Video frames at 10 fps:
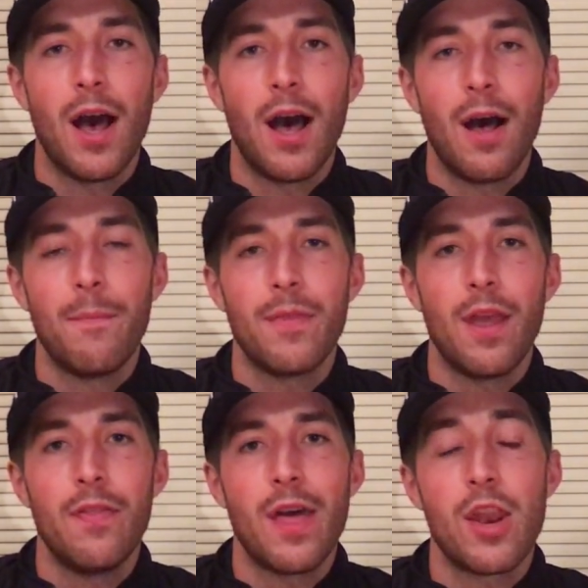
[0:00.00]

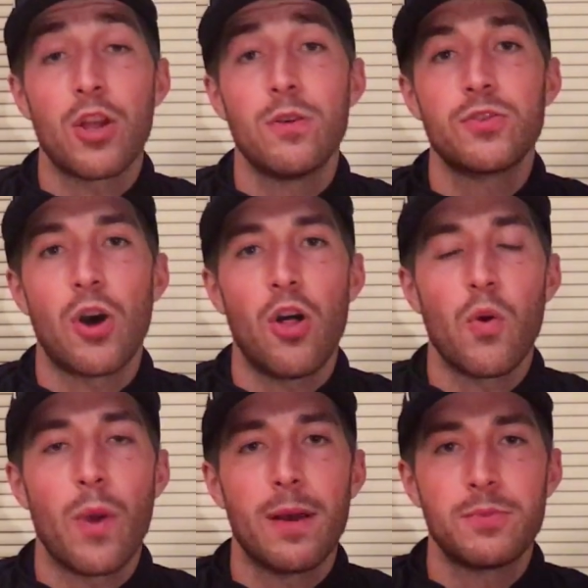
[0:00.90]
And then it goes all
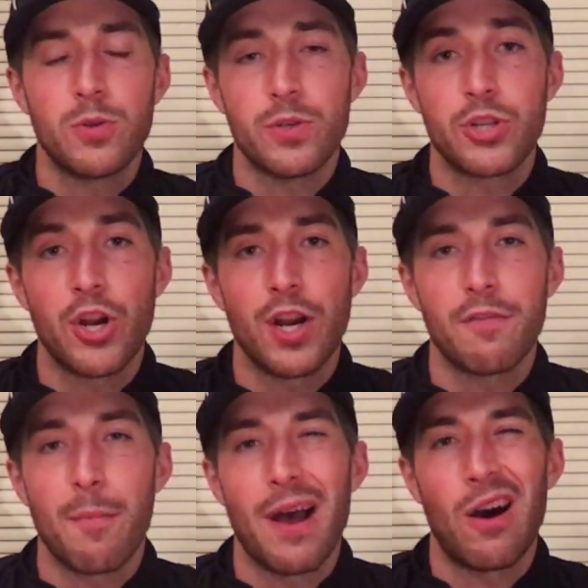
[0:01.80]
the way up to a turn
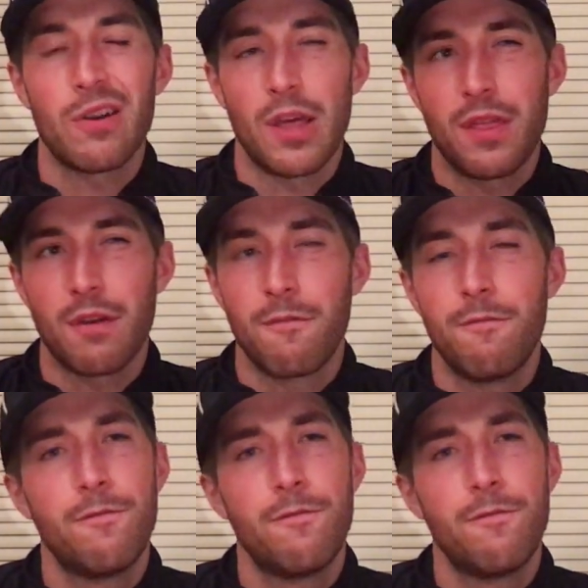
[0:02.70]
of about, I think,